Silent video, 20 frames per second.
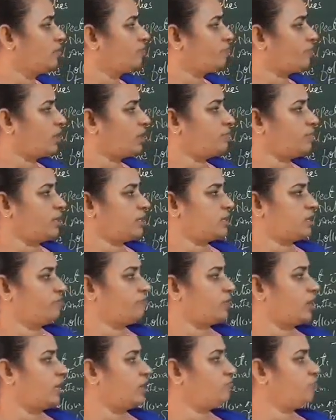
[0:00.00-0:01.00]

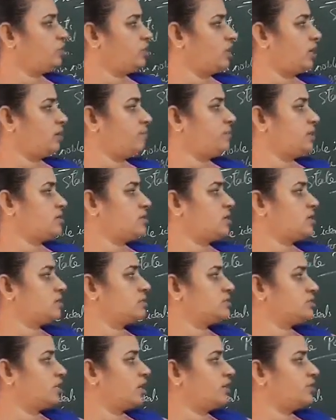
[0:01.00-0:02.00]
while we are making
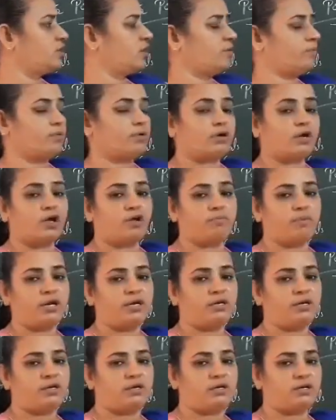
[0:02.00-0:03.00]
state
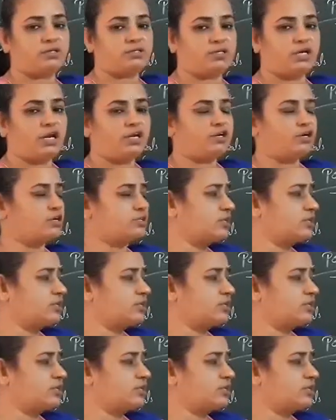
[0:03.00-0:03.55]
or